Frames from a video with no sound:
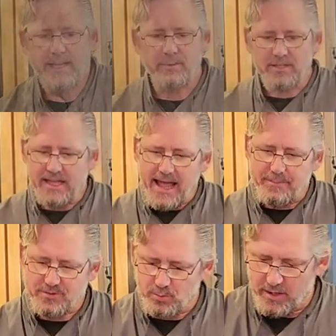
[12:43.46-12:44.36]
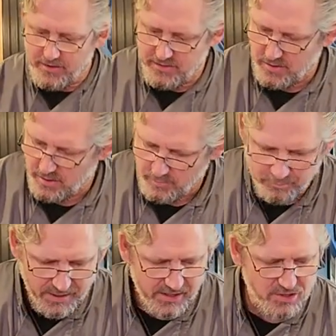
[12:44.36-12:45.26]
labeled the caps with
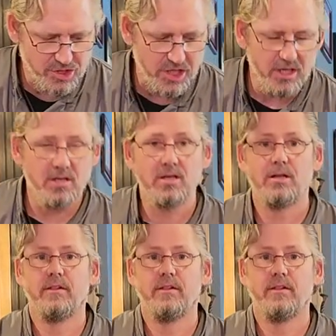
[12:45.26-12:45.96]
P and G